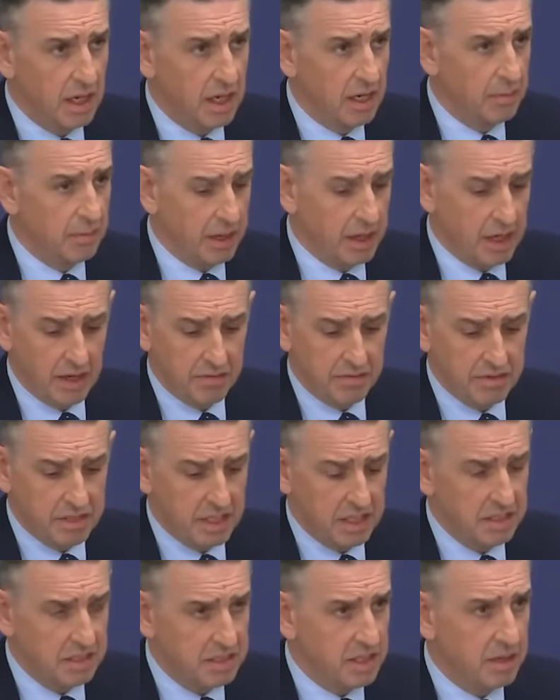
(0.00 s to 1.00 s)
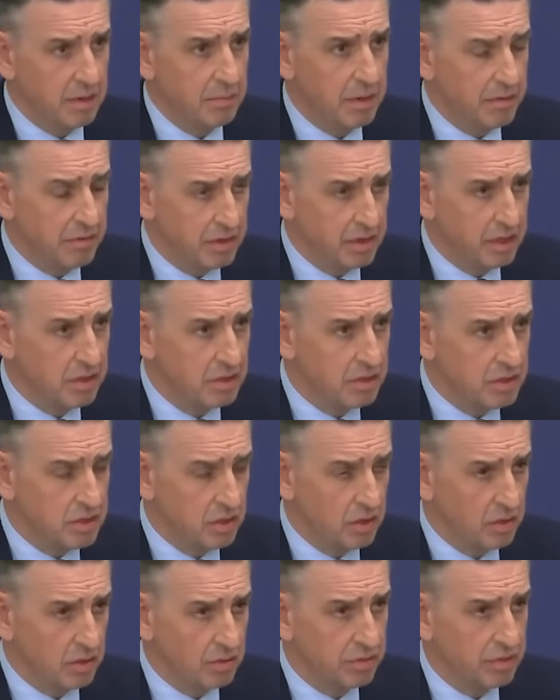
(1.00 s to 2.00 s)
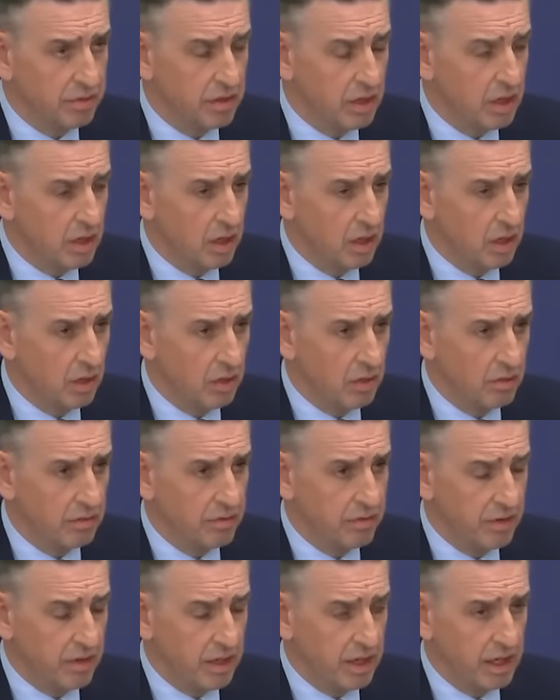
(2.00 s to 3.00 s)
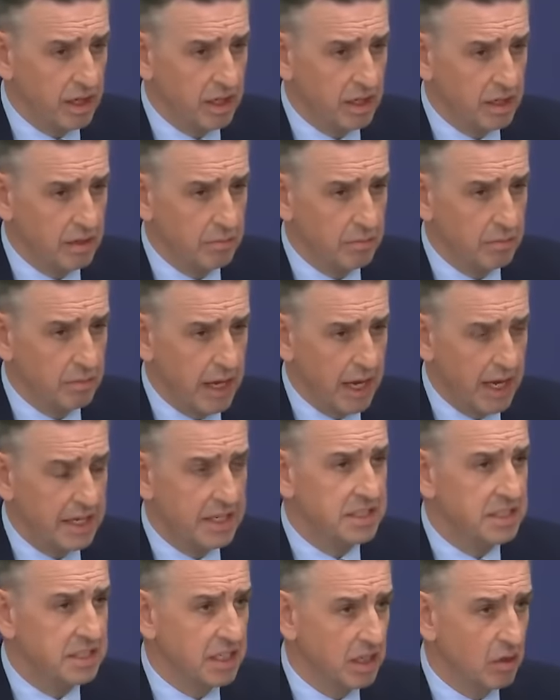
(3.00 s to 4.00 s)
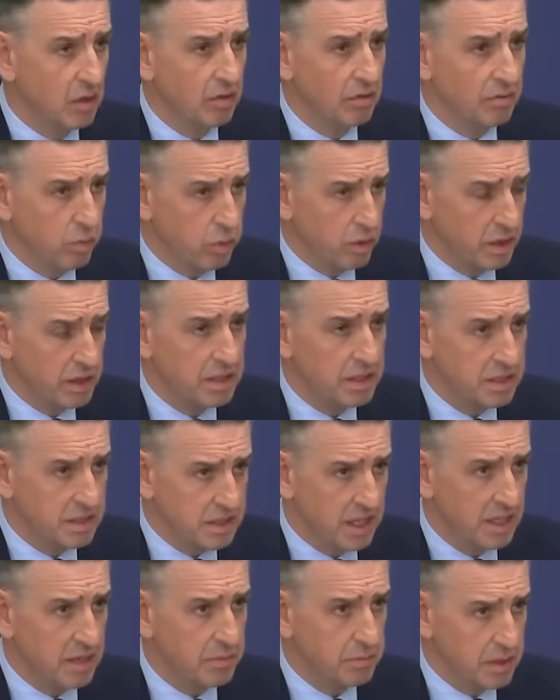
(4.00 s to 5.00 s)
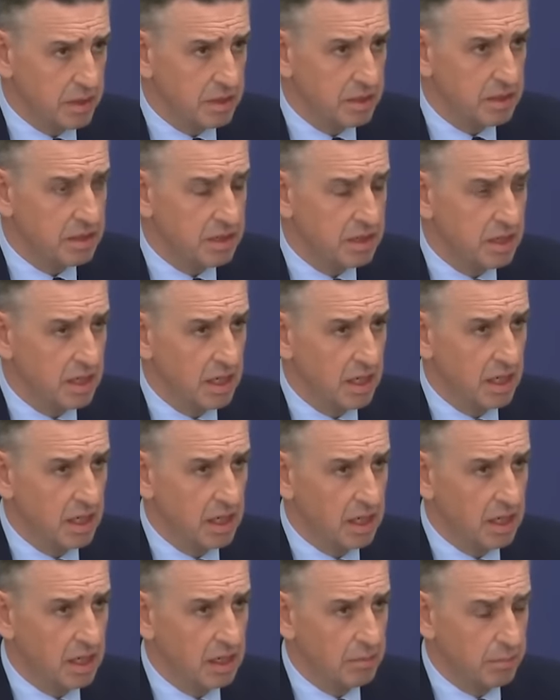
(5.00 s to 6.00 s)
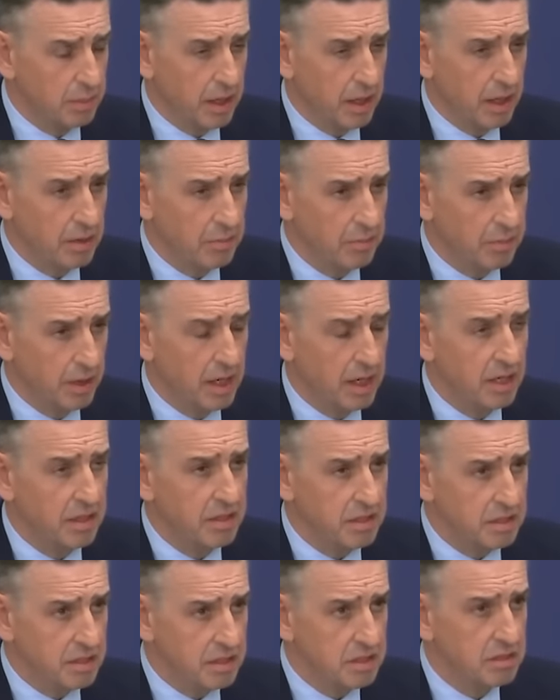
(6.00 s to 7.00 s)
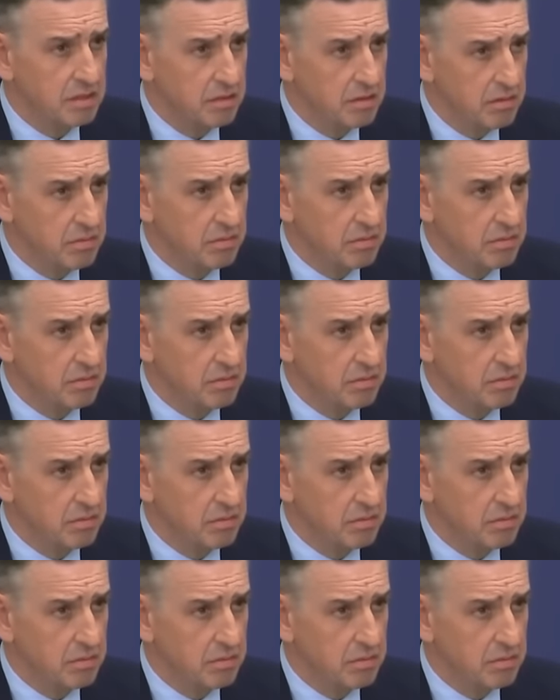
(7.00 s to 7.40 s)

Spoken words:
And I have seen some evidence of editing of witness statements by others.